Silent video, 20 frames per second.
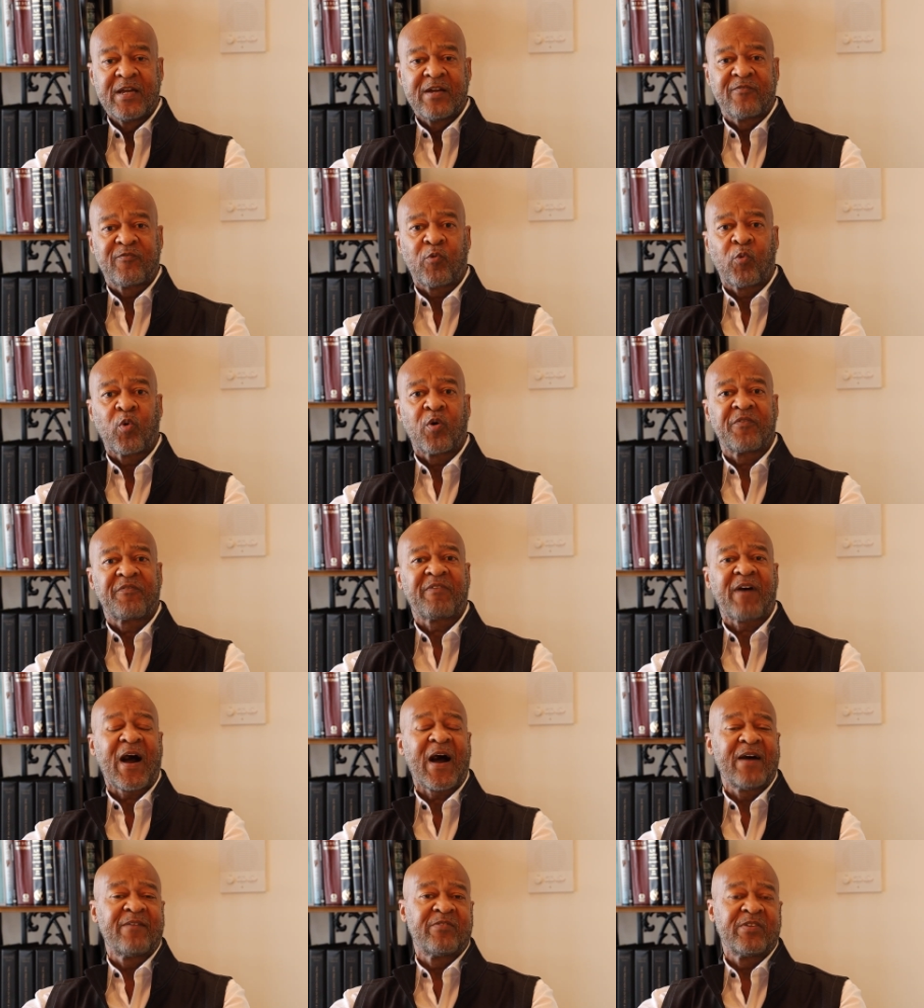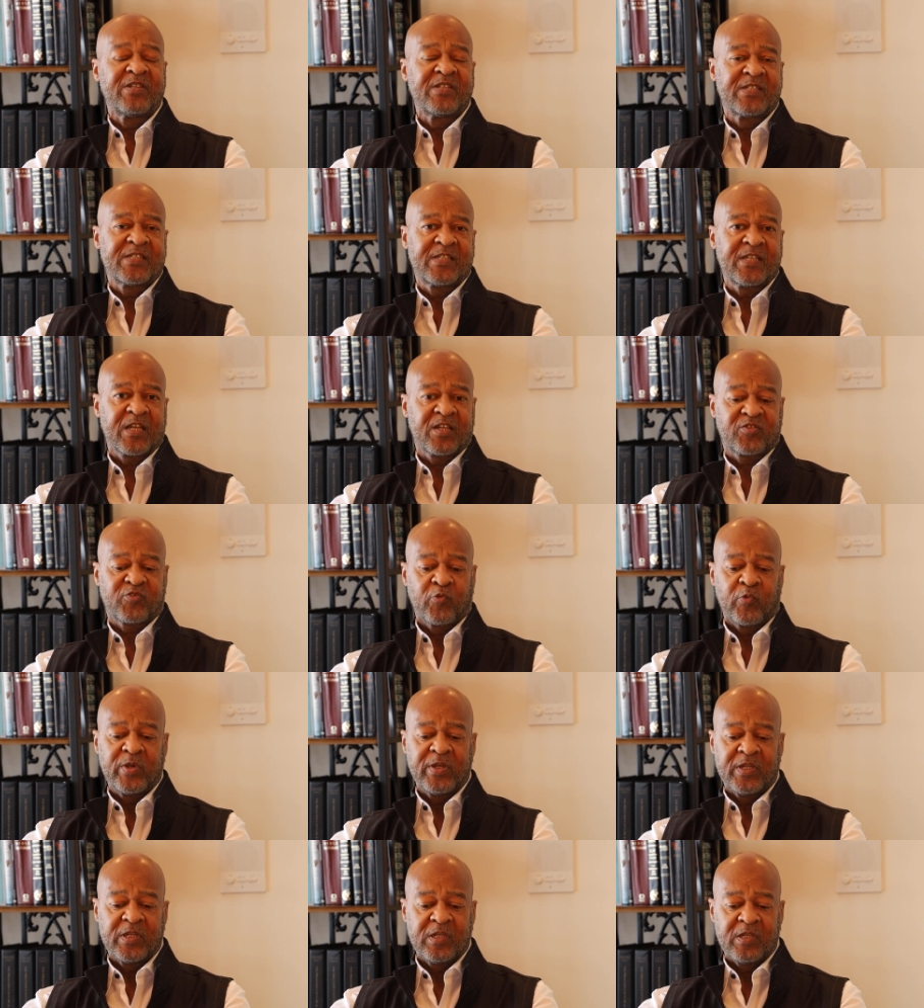4, 5, and 6
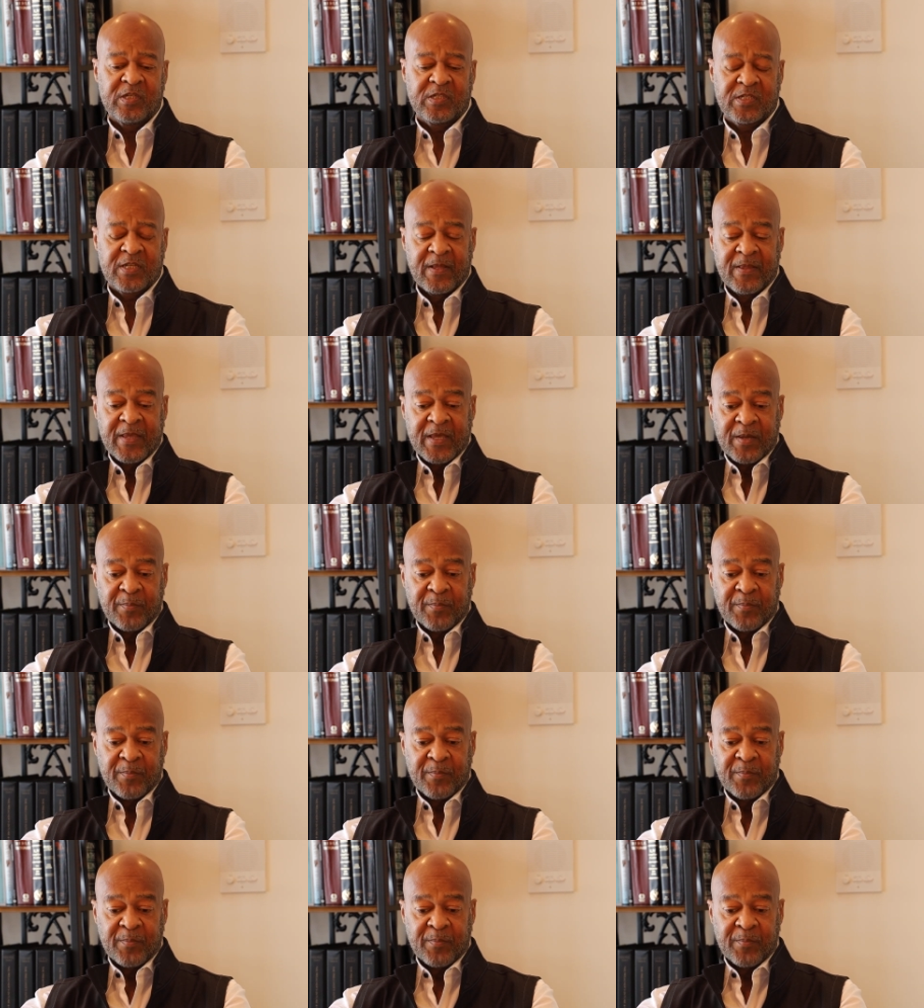reads,